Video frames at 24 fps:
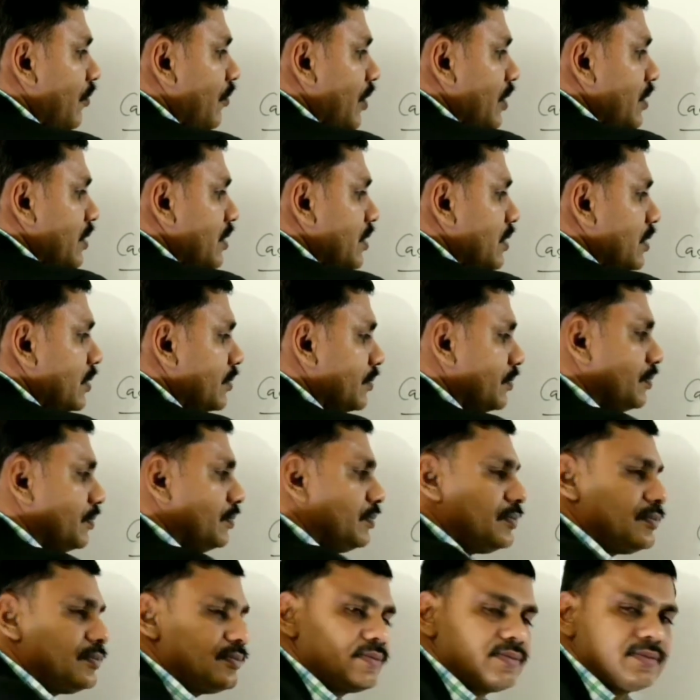Fs.
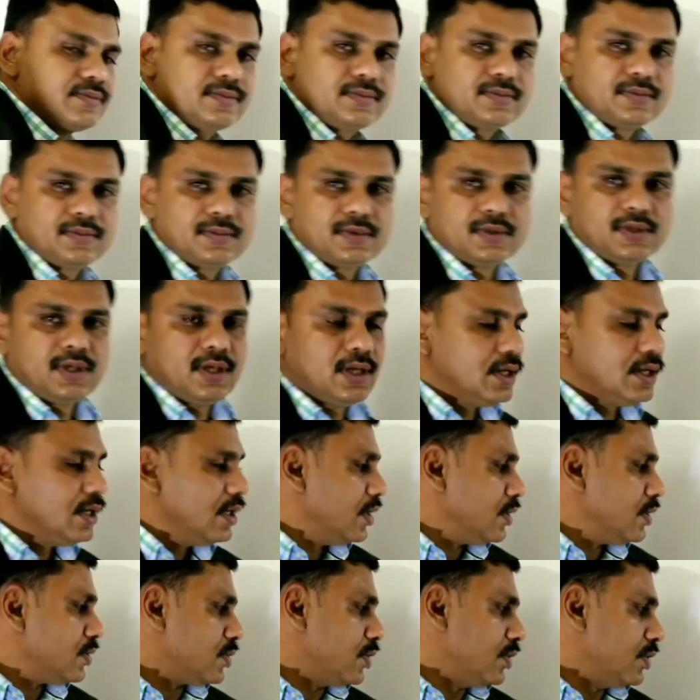
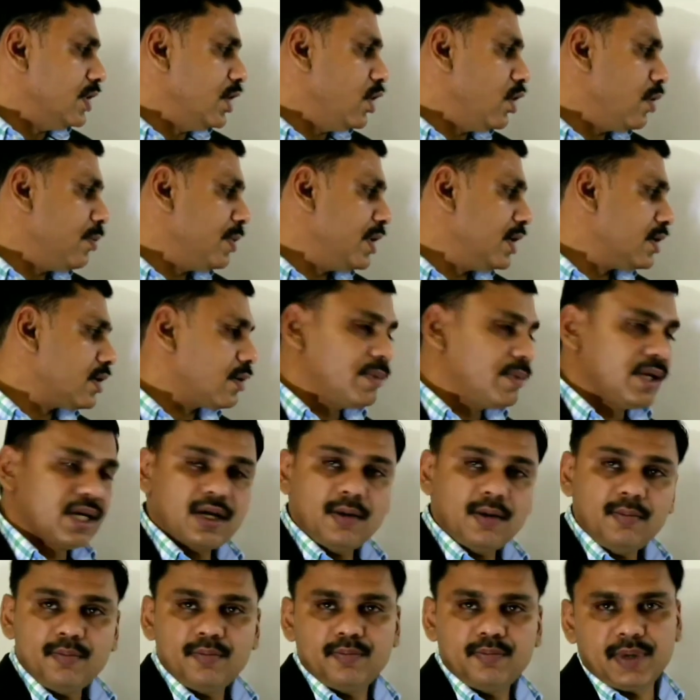So denominator
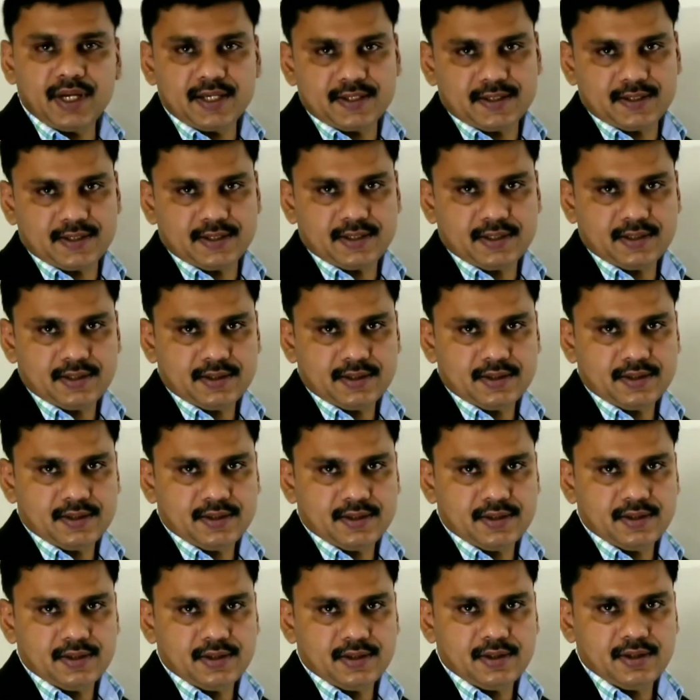become plus.
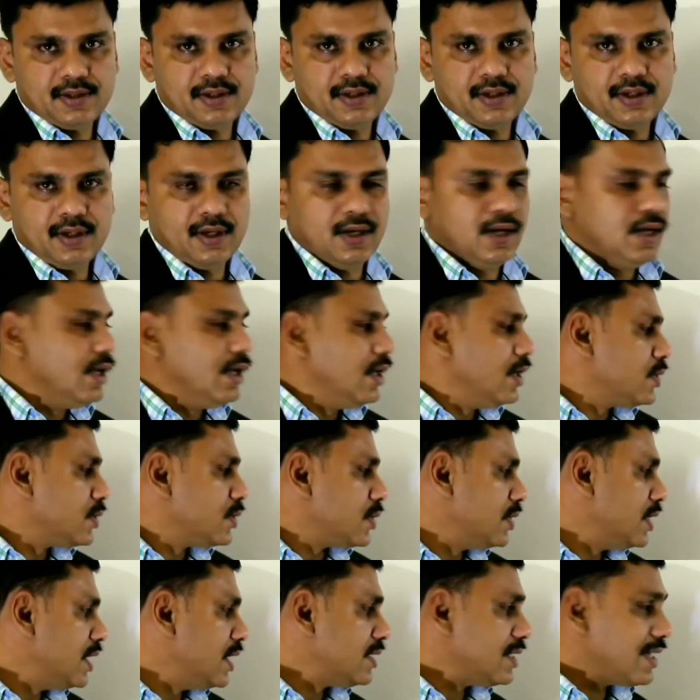
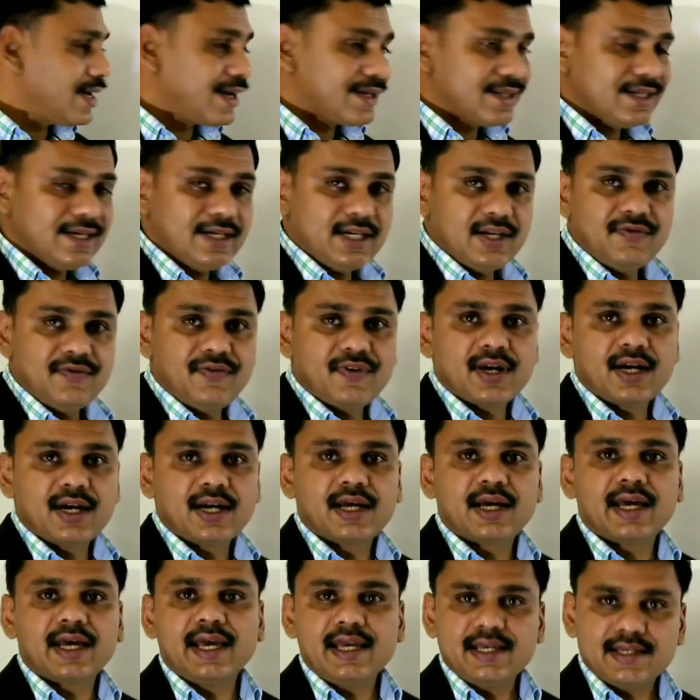So these are the
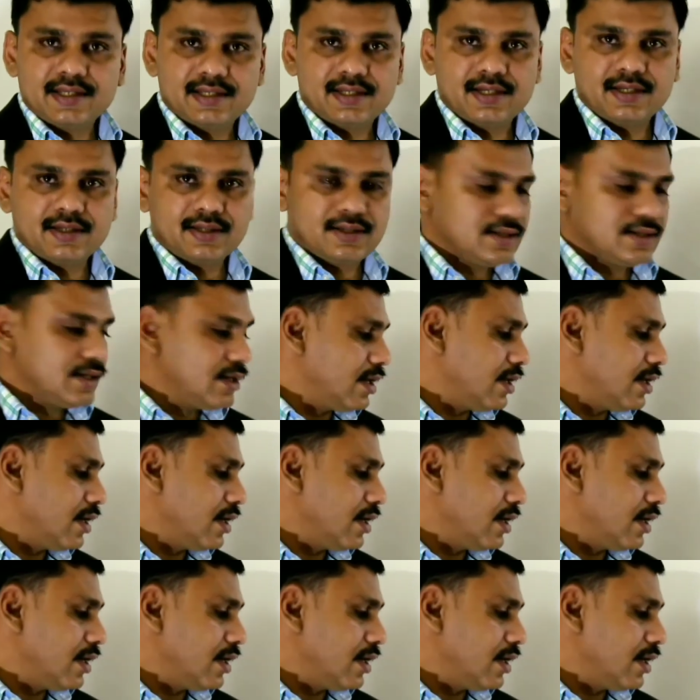different cases